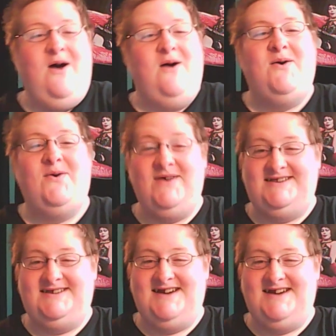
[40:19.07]
who
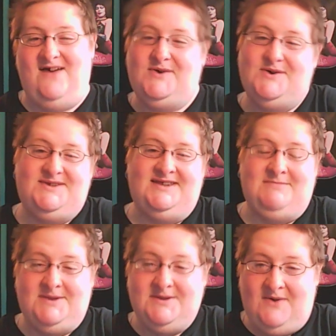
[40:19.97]
entered FOs in the
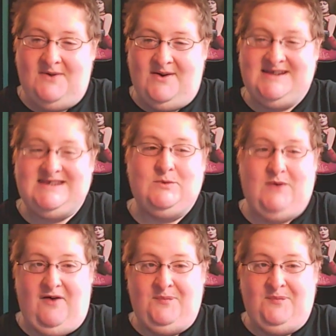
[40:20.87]
month of August?
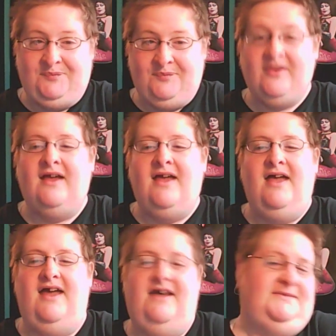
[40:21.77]
Well,
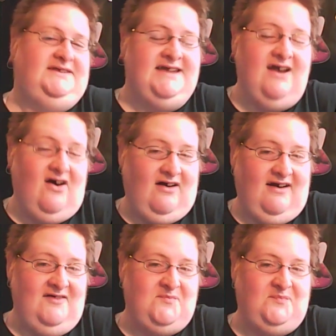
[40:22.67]
Emily
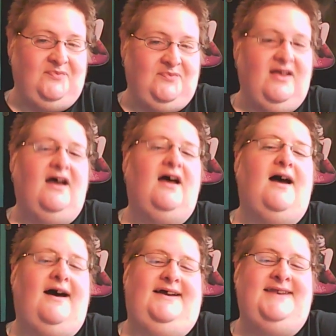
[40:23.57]
R,
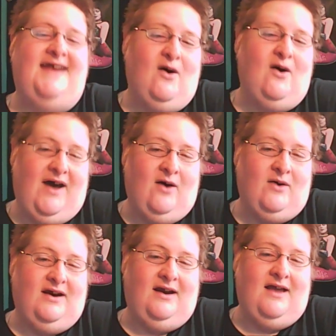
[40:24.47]
I Now
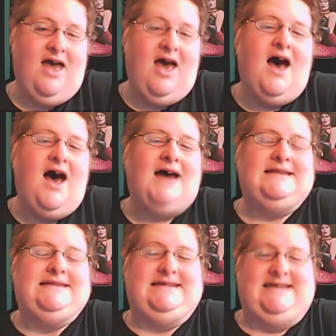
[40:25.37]
Hour,
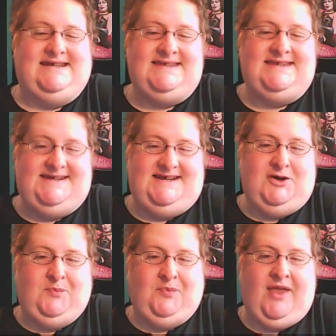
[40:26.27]
Linda C,
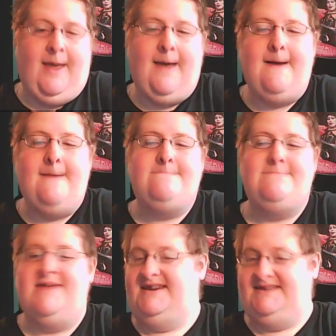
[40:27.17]

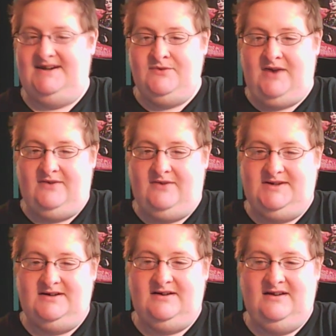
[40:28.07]
Meditative
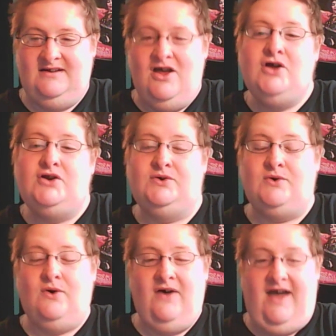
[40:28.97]
Crafter,
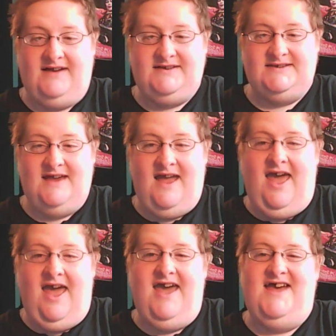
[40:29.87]
Nicole S,
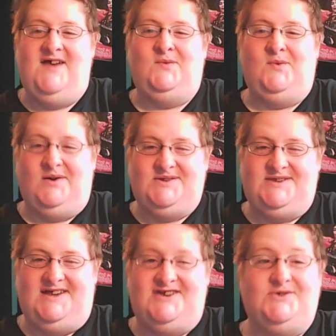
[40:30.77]
and Walsh
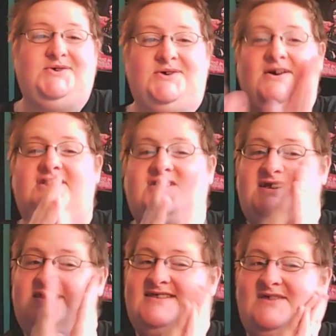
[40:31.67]
Central. So
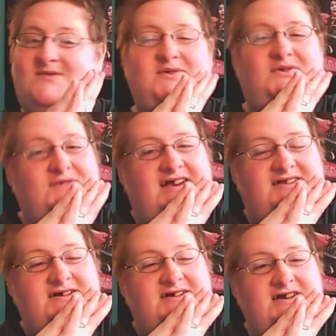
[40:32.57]
congratulations everyone for
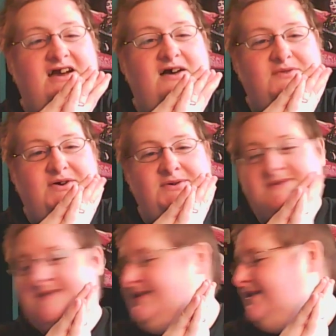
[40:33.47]
entering your
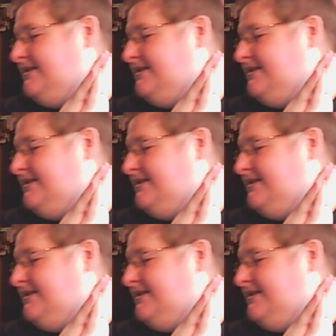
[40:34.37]
FOs.